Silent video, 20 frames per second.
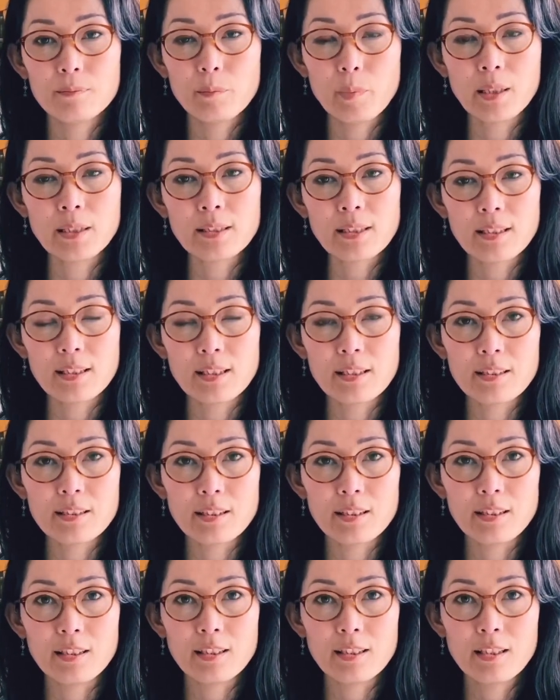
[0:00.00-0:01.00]

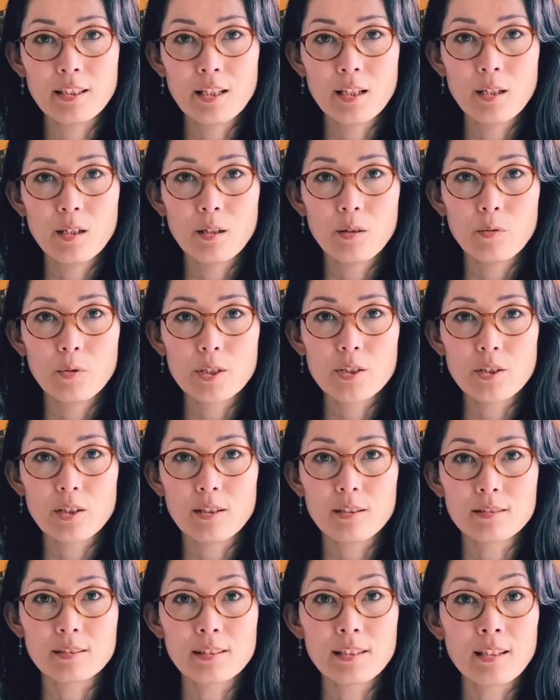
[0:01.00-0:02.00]
mentality, which
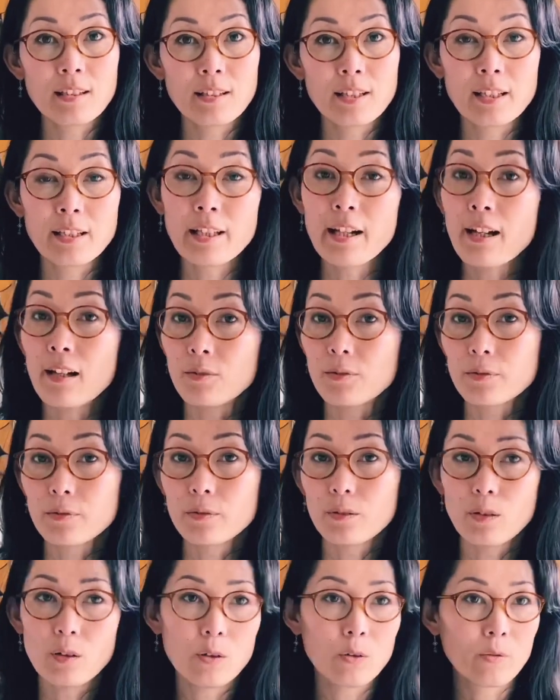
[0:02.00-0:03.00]
is not enough,
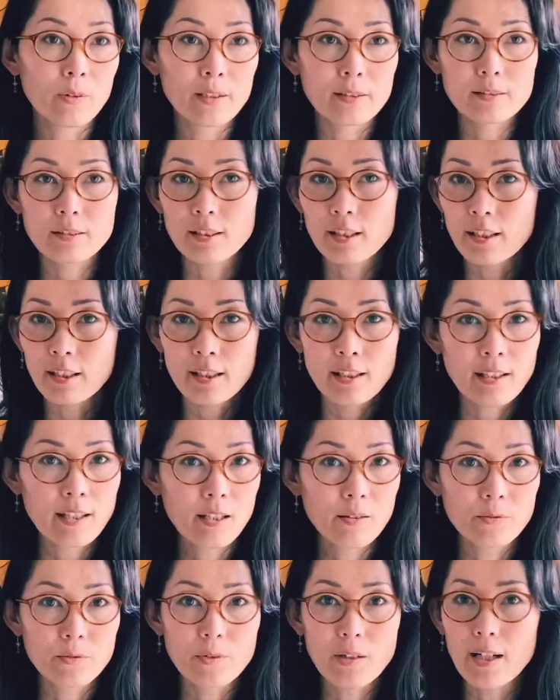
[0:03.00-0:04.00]
always not
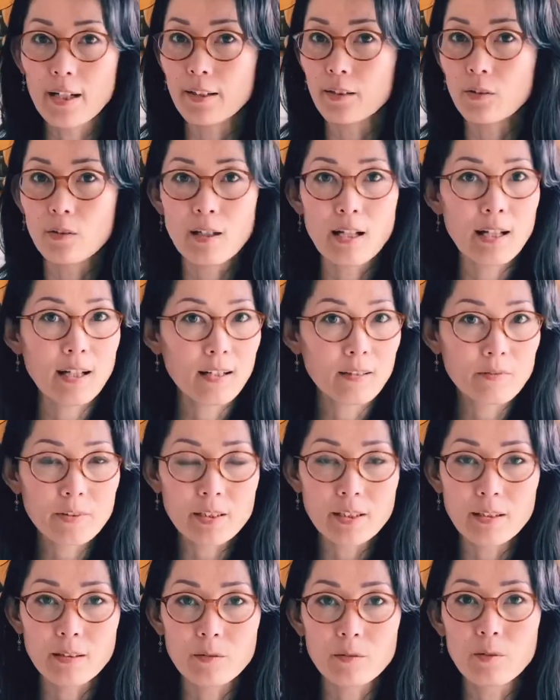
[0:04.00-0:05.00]
enough. I don't have
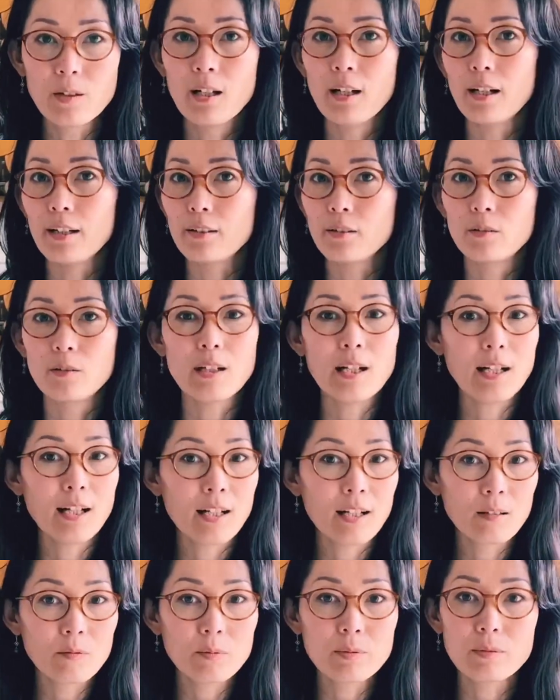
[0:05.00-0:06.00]
enough. I don't
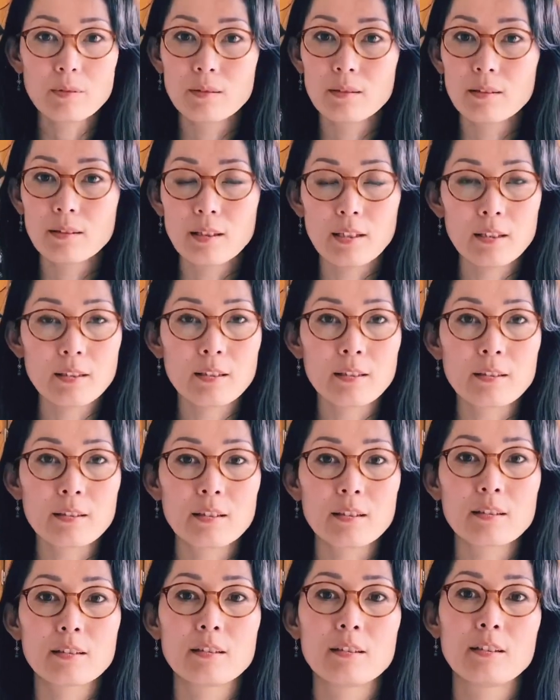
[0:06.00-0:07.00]
have
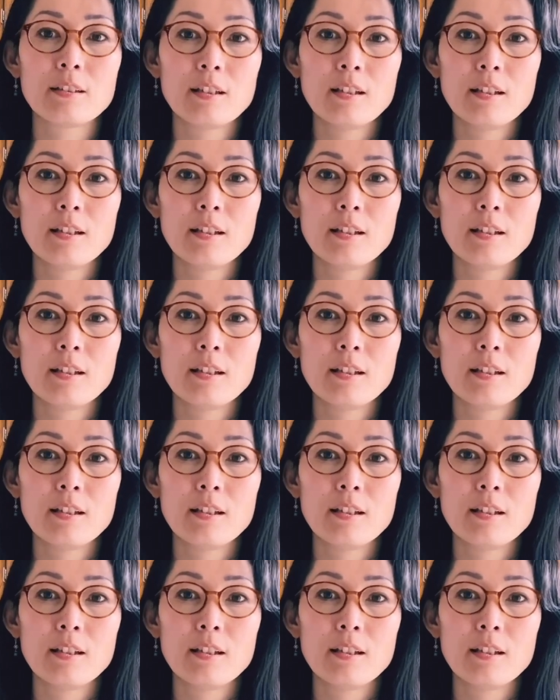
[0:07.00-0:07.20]
anything.